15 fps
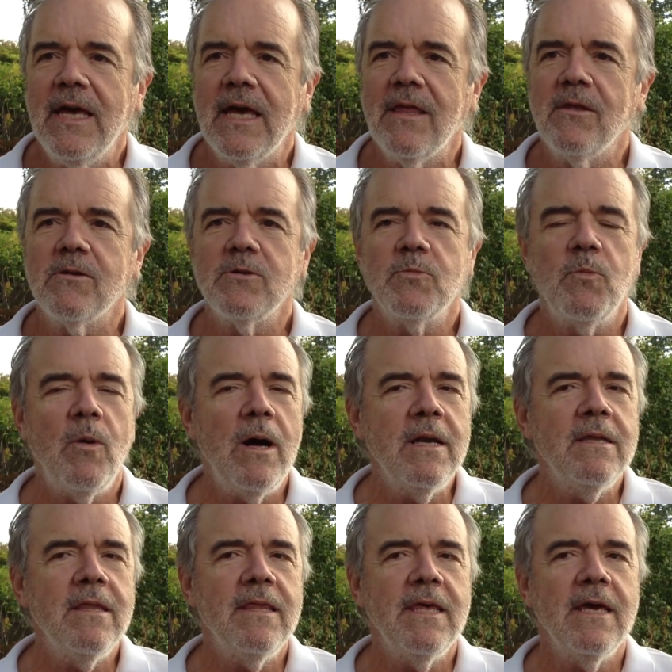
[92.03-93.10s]
and there's
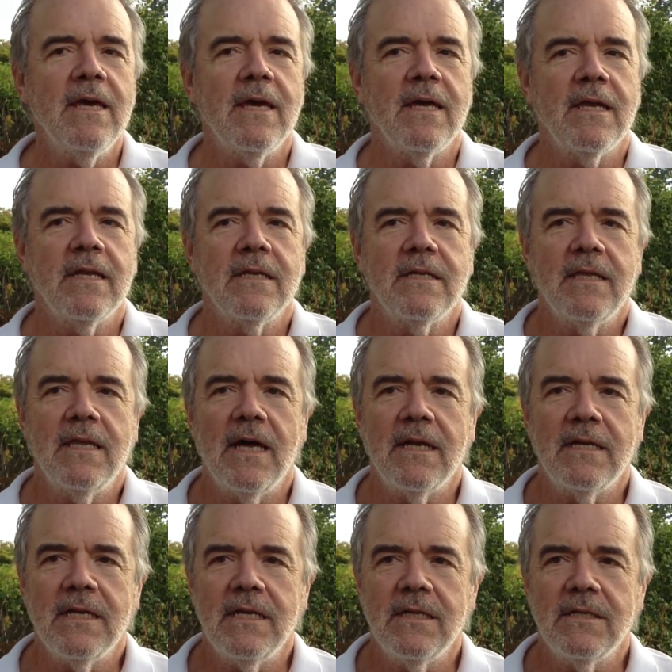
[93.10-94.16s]
one thing in it
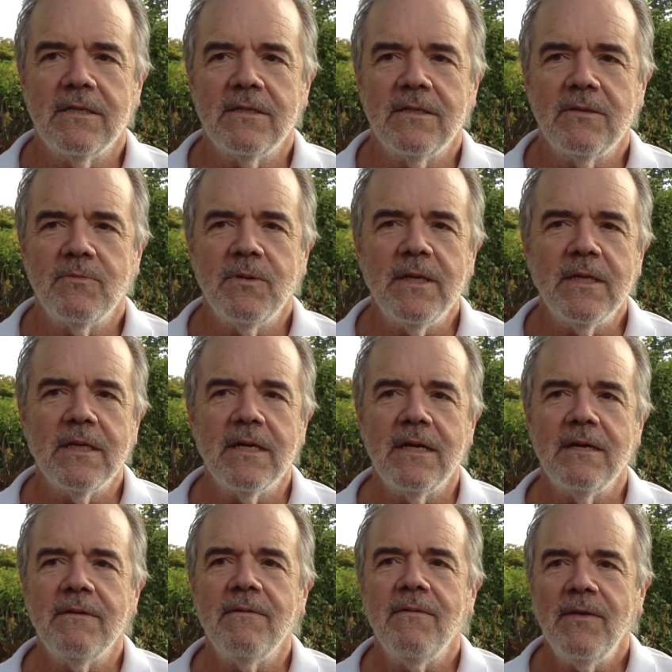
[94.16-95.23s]
that is
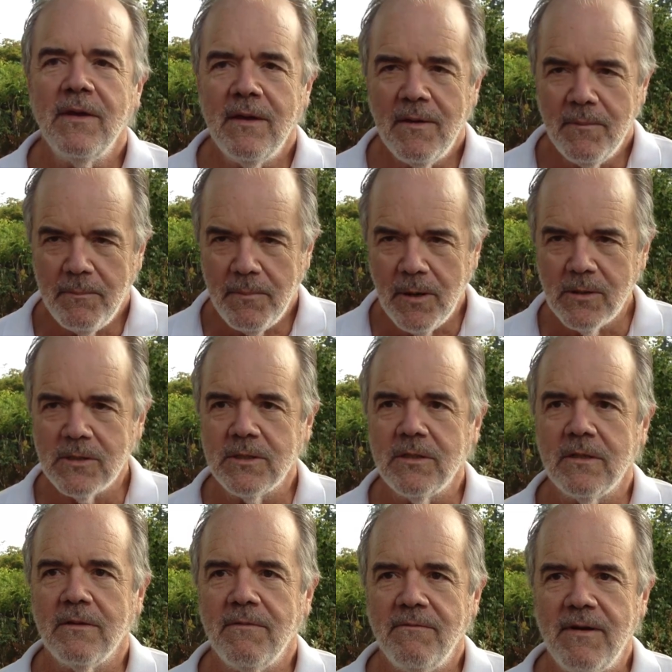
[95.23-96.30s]
really
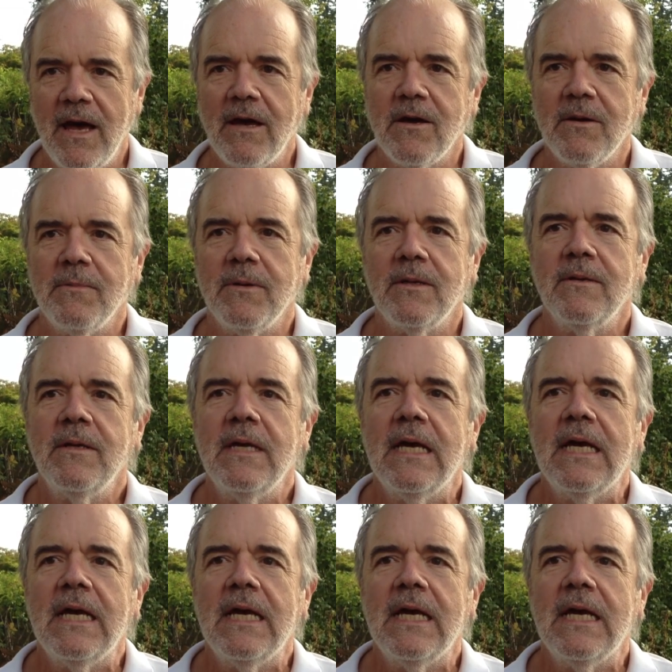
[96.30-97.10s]
personal and valuable,